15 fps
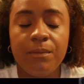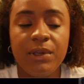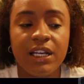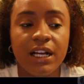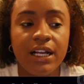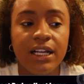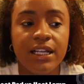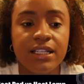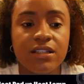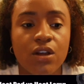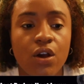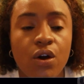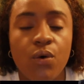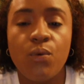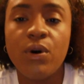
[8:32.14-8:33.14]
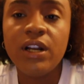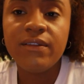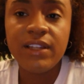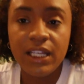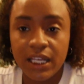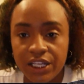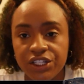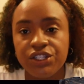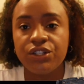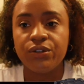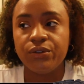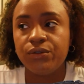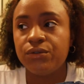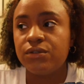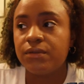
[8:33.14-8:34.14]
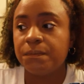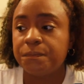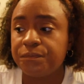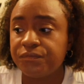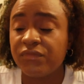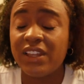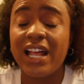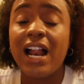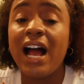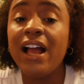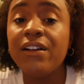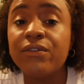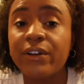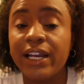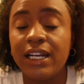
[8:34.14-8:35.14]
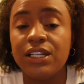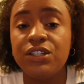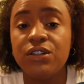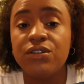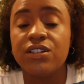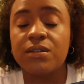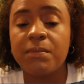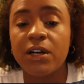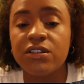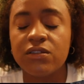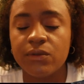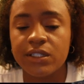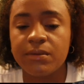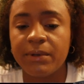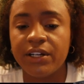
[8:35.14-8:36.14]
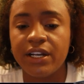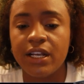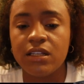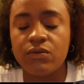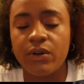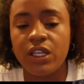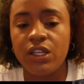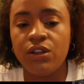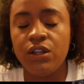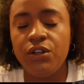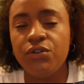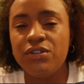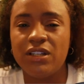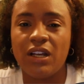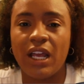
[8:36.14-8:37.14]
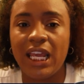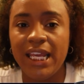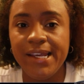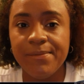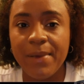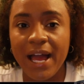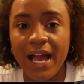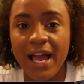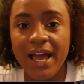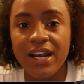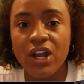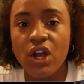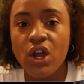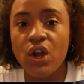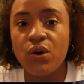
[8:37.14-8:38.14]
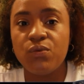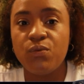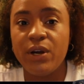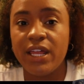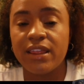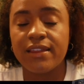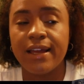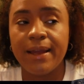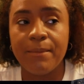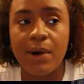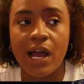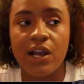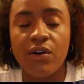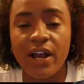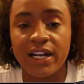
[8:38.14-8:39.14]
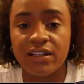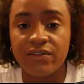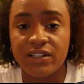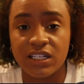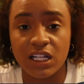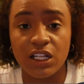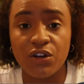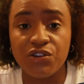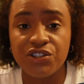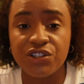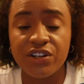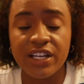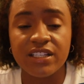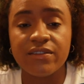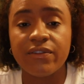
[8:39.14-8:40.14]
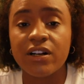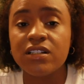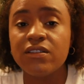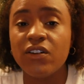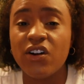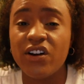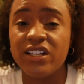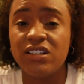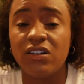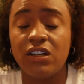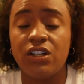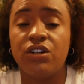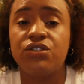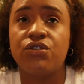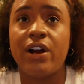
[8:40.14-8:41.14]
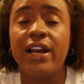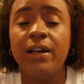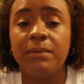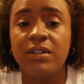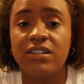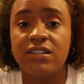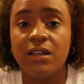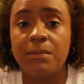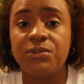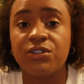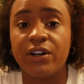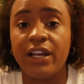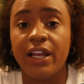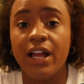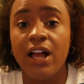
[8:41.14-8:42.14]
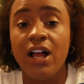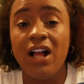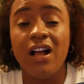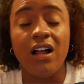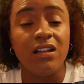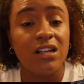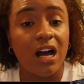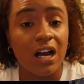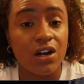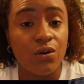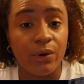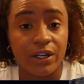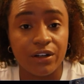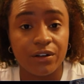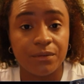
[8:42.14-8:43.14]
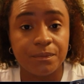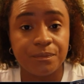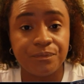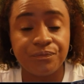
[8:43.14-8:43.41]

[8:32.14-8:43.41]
Because one of the issues that I've ran into, just personal experience with using a heat pad with a bioactive enclosure, is first of all, it's going to dry up the substrate a lot quicker.